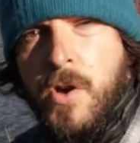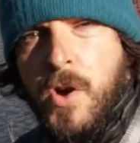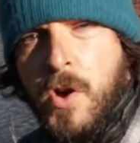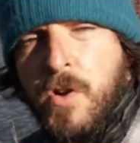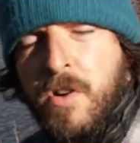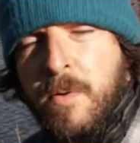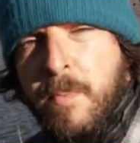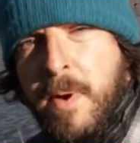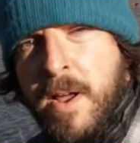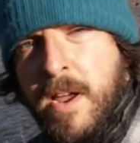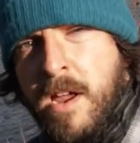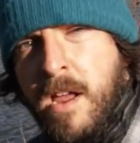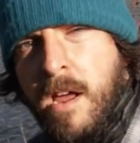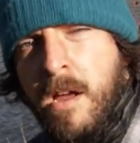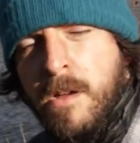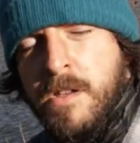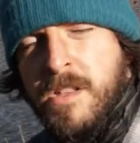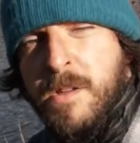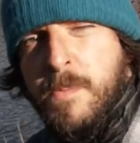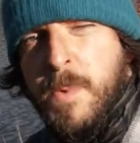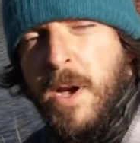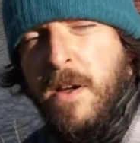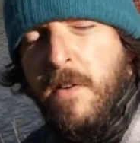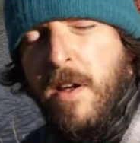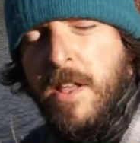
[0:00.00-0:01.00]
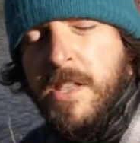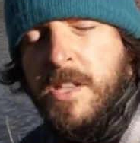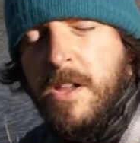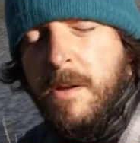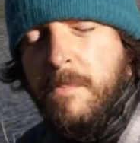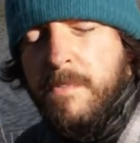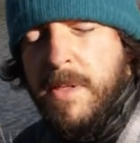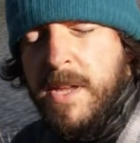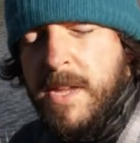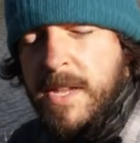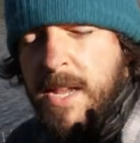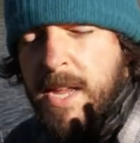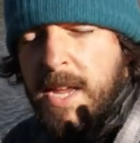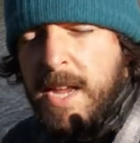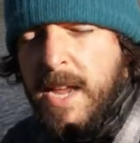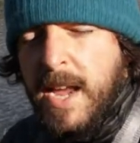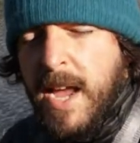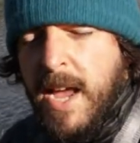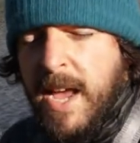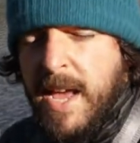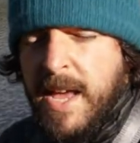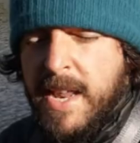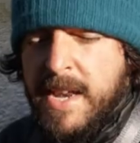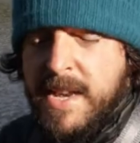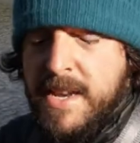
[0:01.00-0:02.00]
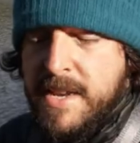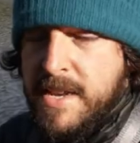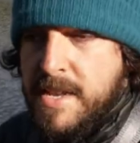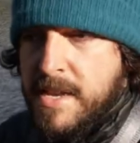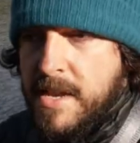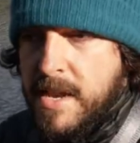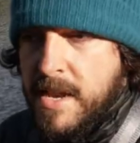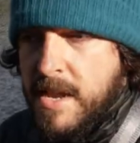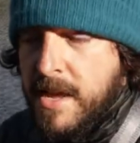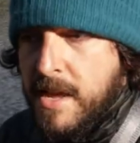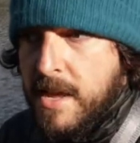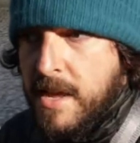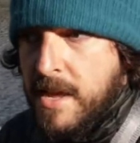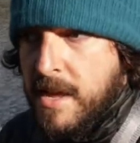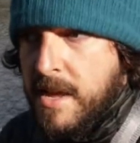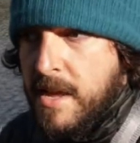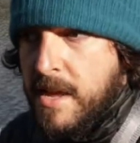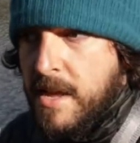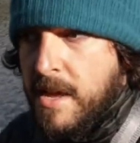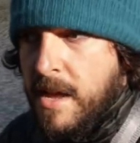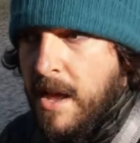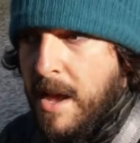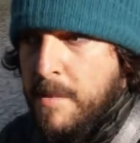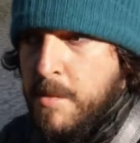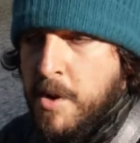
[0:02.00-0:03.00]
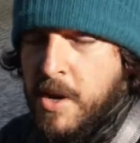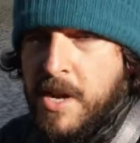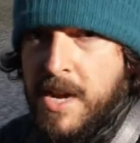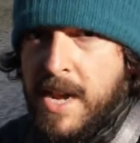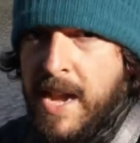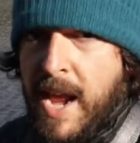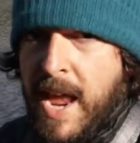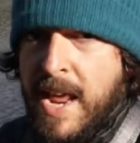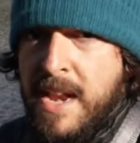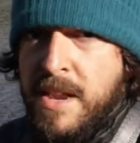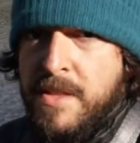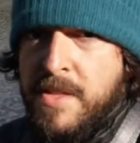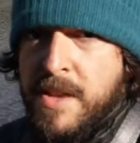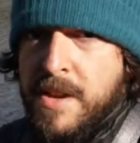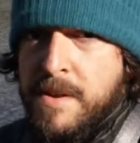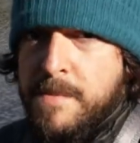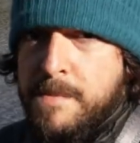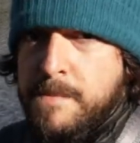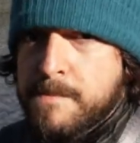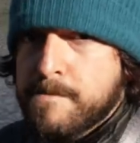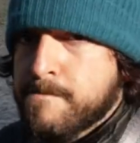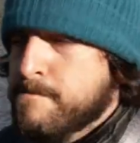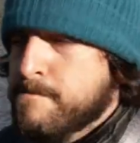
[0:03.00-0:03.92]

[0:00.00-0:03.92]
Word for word: Or it might go somewhere else completely and I'm not going to get anything